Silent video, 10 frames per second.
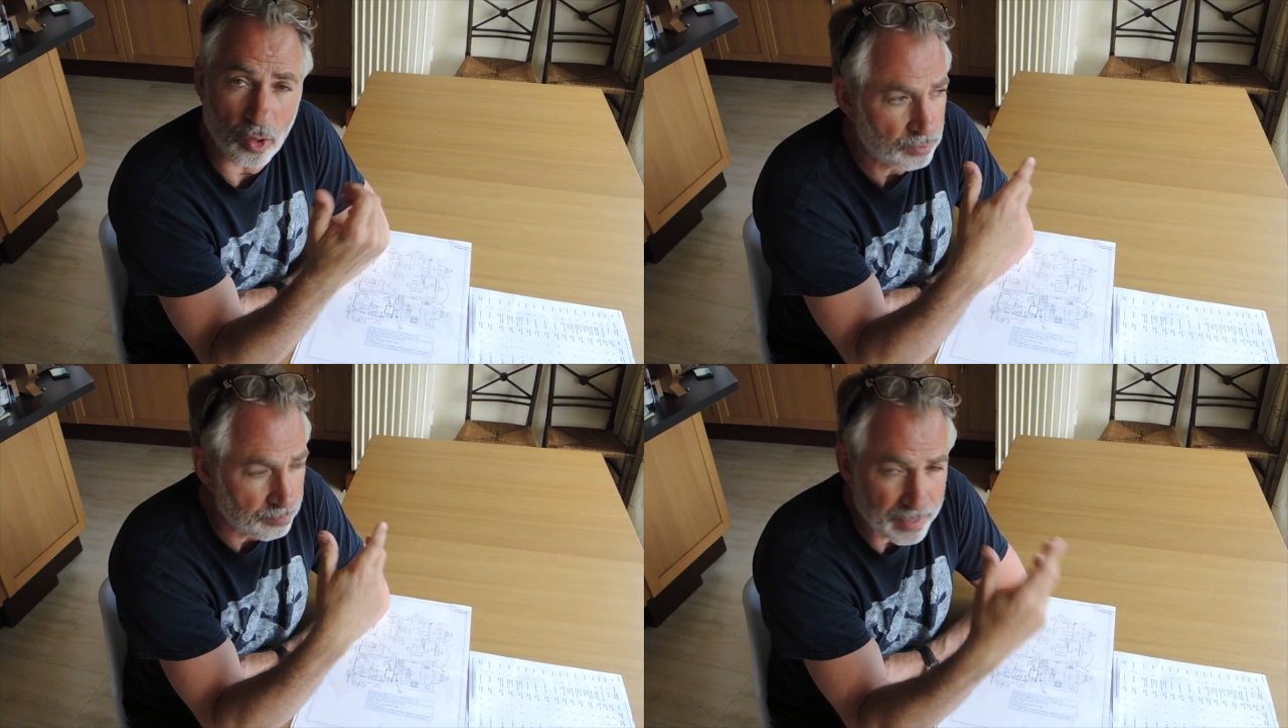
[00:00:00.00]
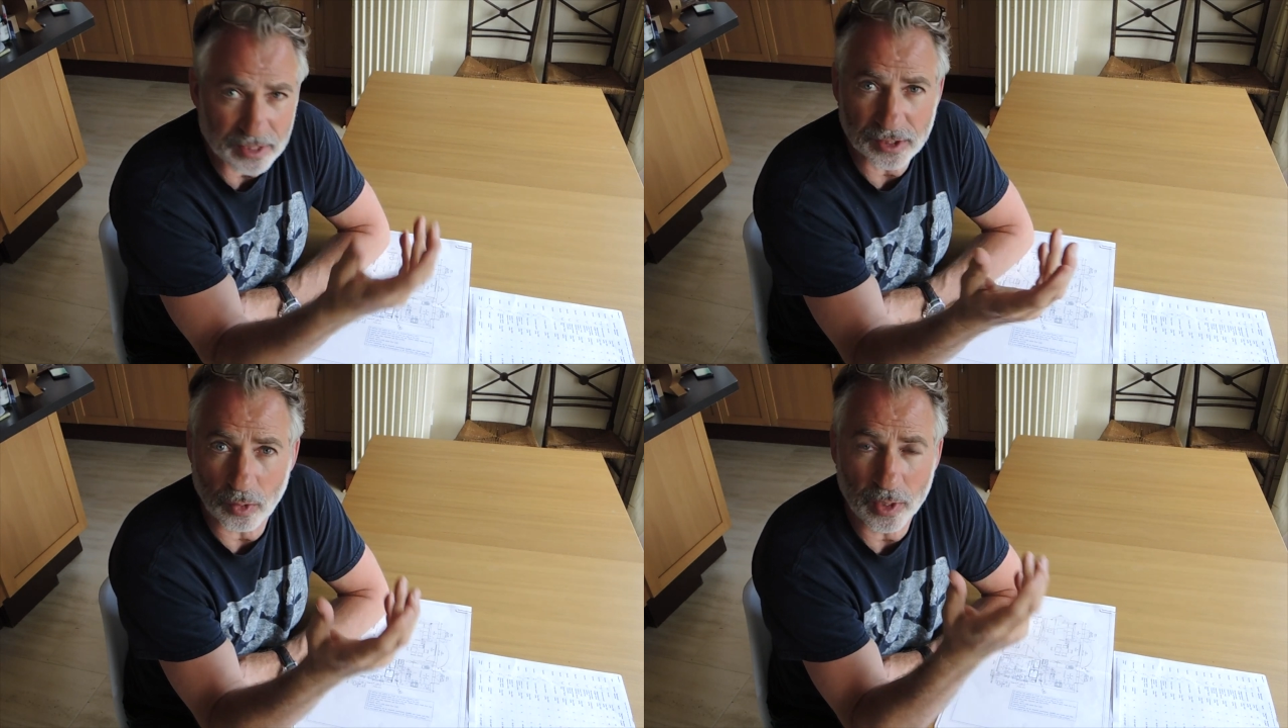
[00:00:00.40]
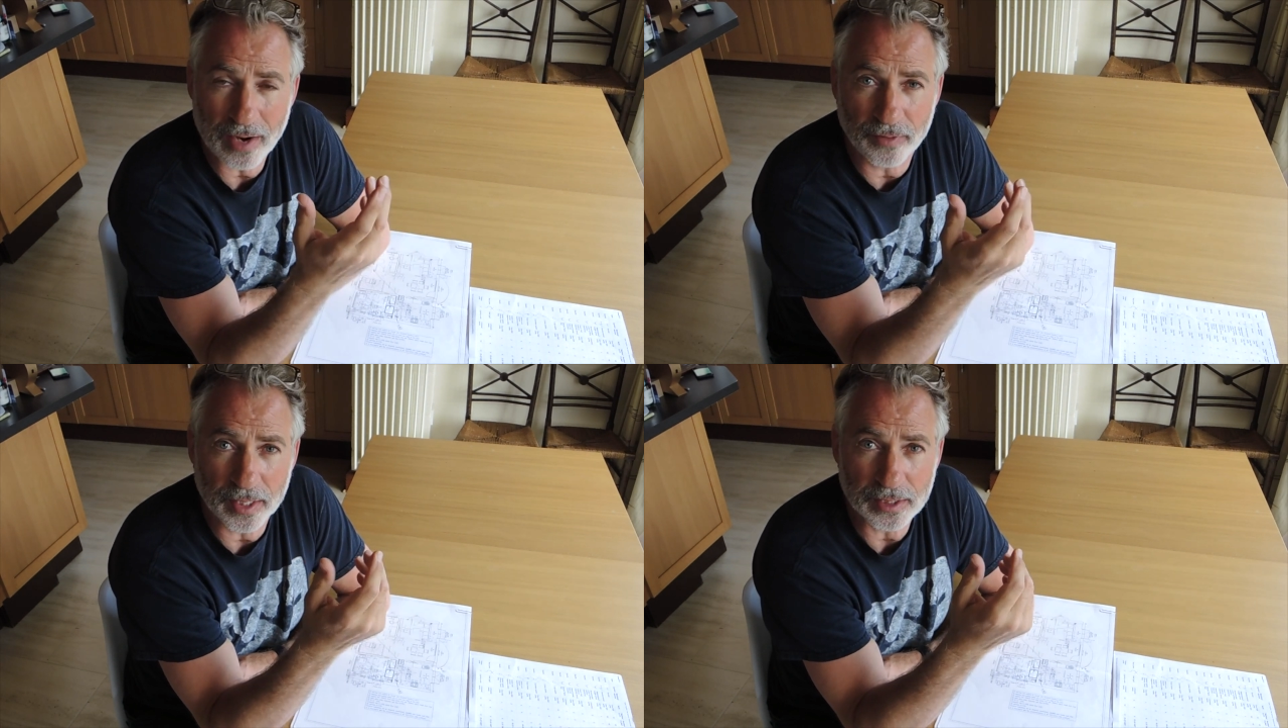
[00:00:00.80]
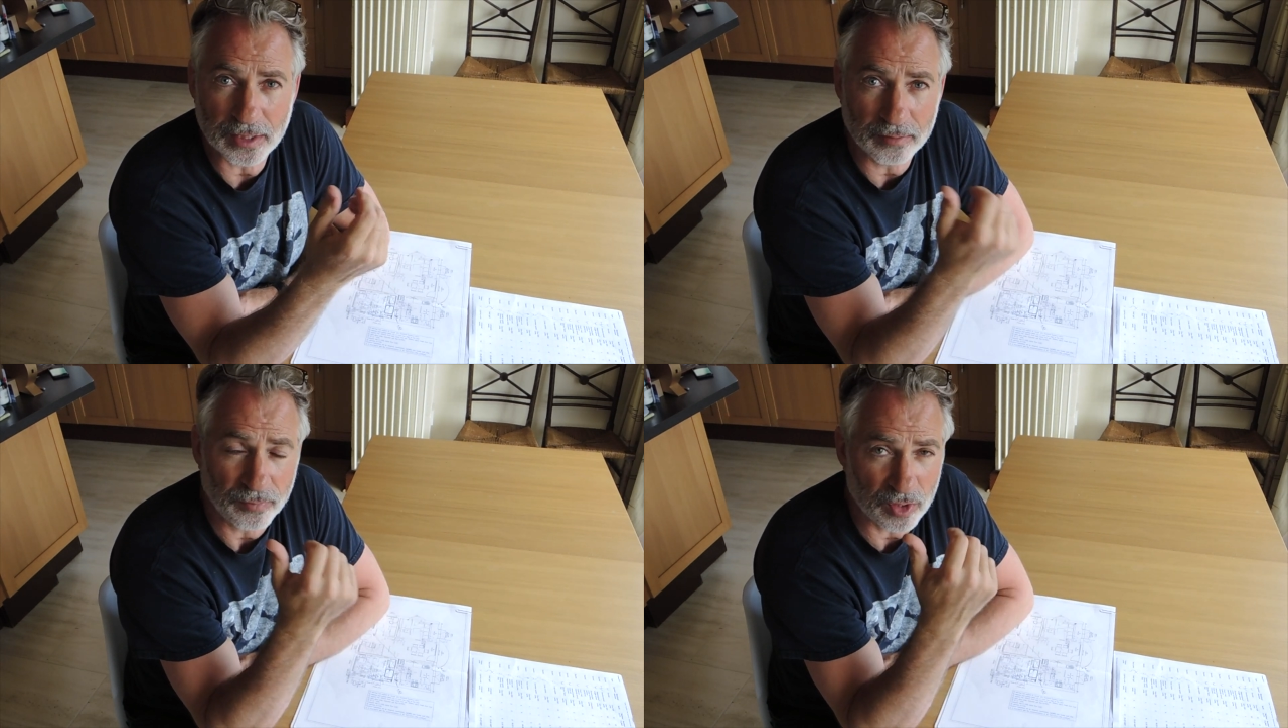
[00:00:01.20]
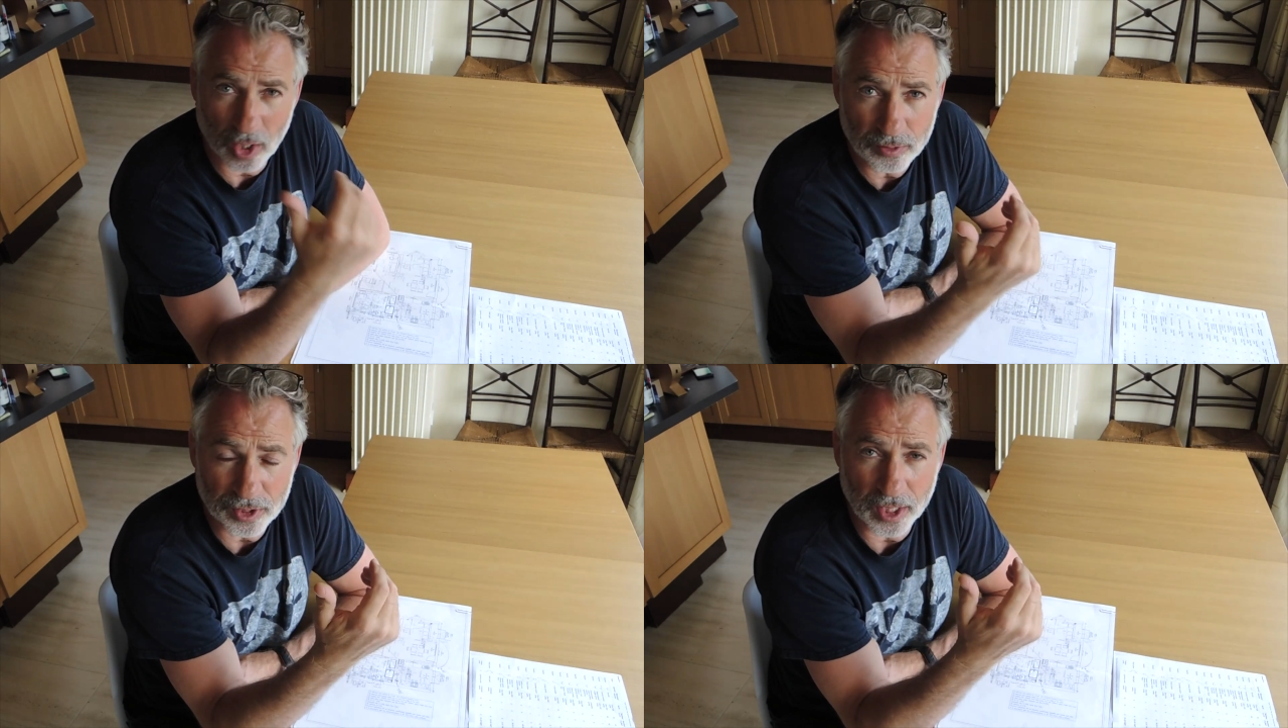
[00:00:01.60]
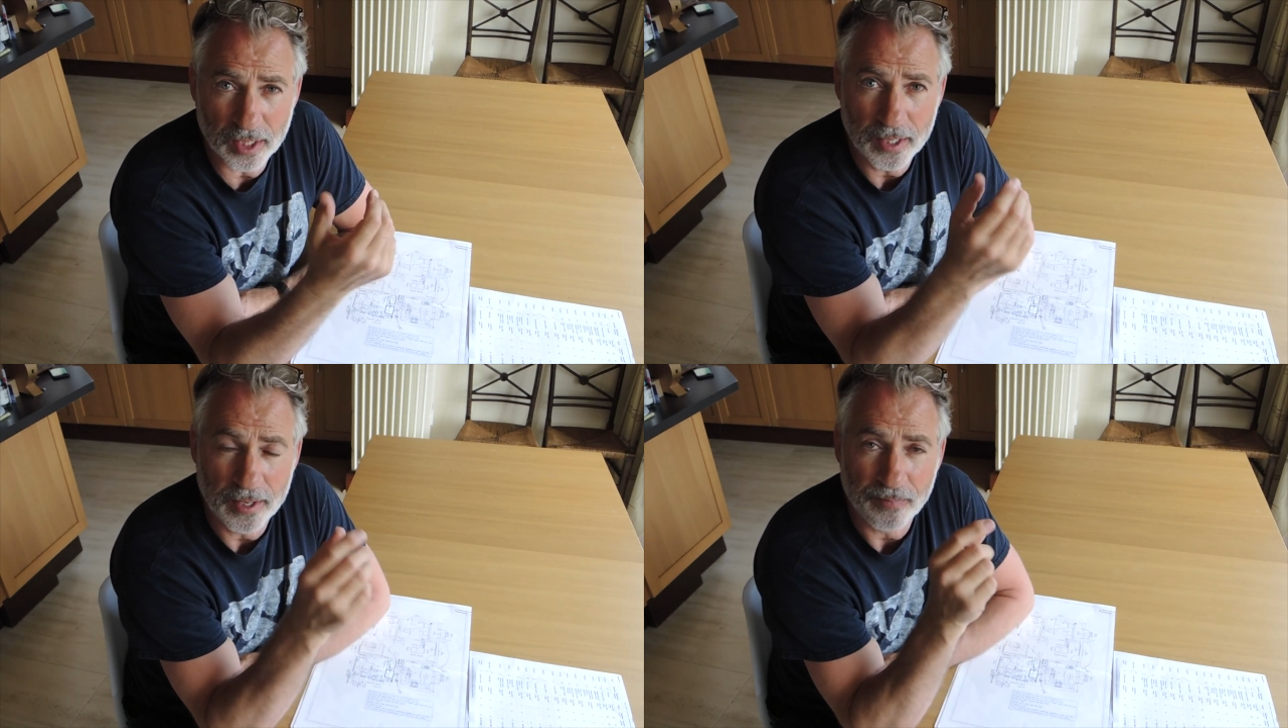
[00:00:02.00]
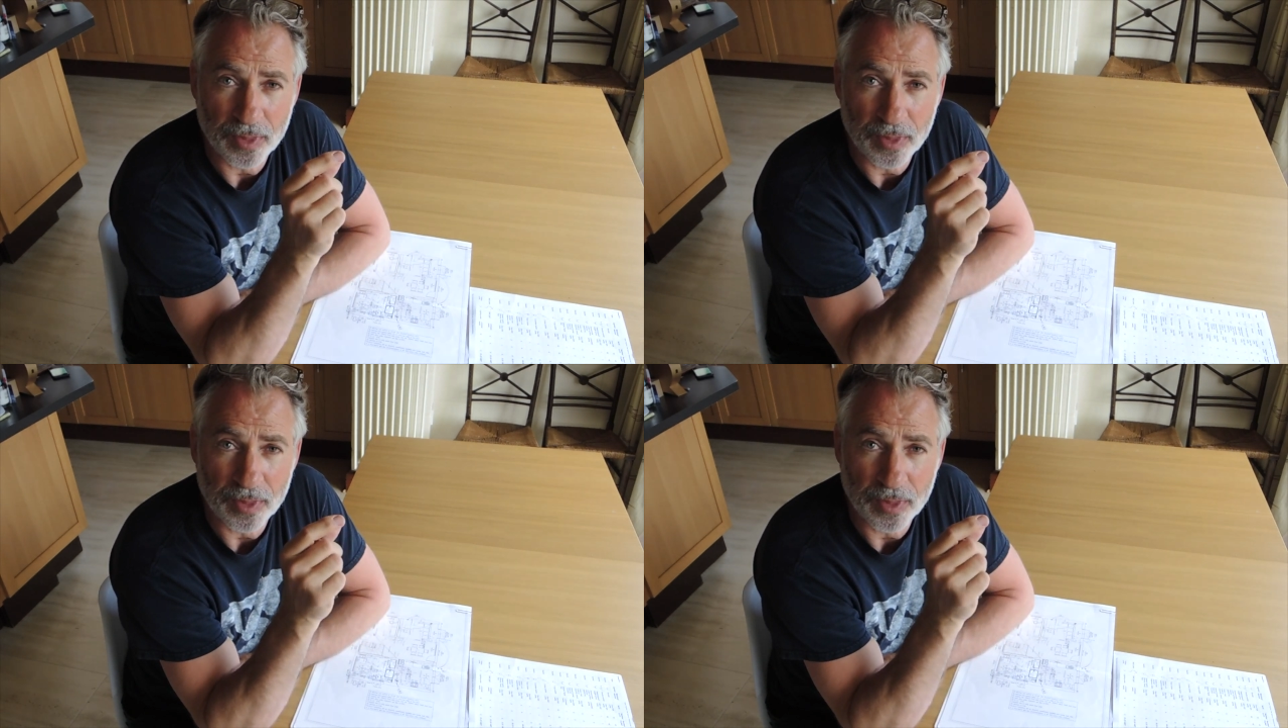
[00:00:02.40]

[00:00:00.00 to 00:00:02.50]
your mixer, whatever it is, toaster,